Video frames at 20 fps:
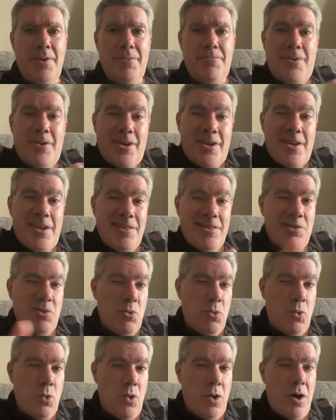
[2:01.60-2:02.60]
picking the
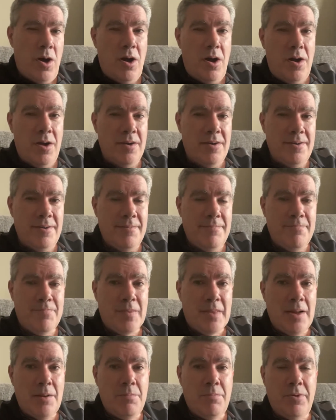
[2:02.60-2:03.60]
wrong
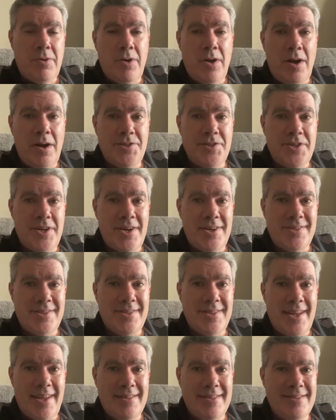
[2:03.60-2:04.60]
projects
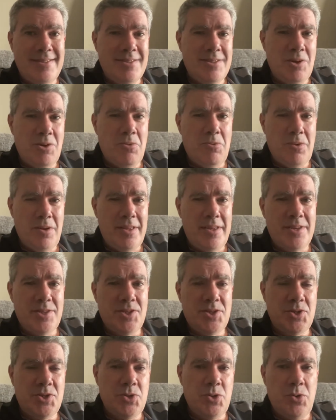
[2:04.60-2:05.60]
that don't really
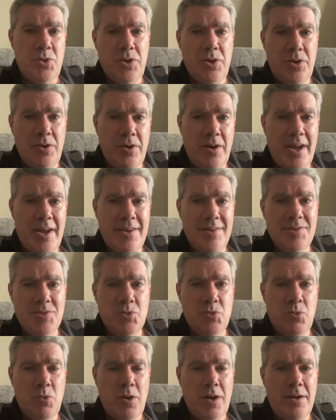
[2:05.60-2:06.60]
suit her as
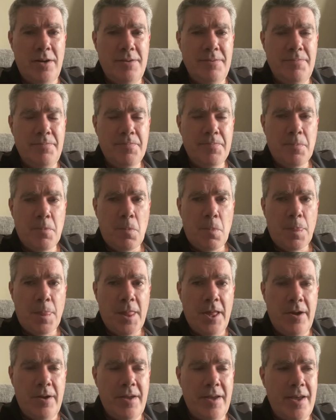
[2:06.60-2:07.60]
well,
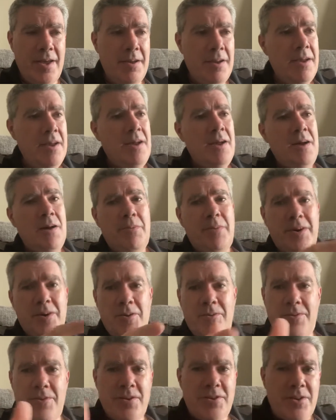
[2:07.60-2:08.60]
okay? But
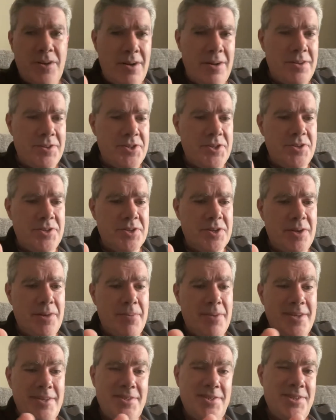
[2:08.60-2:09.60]
overall, she's going to
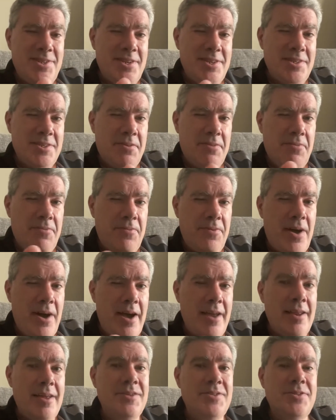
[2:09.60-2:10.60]
be just
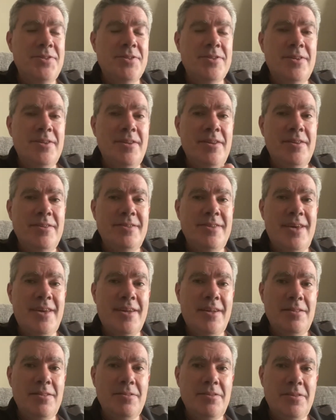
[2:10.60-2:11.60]
fine. It's just going to take
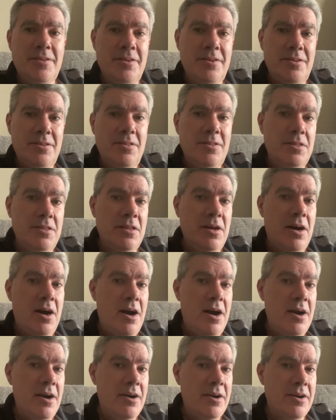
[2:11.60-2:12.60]
a little
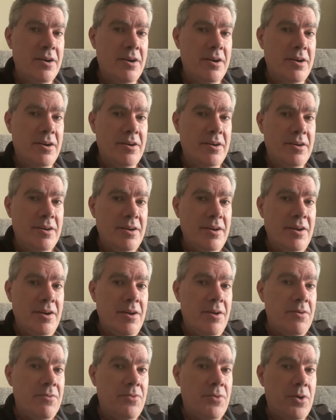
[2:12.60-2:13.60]
longer
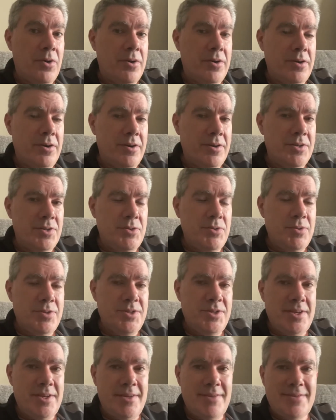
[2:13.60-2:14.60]
for her to
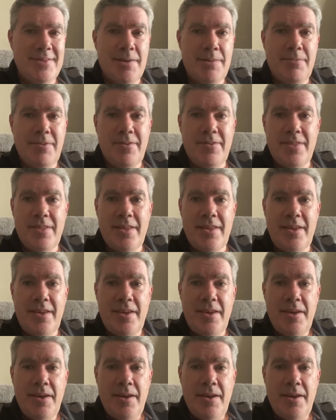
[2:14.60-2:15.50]
achieve some of the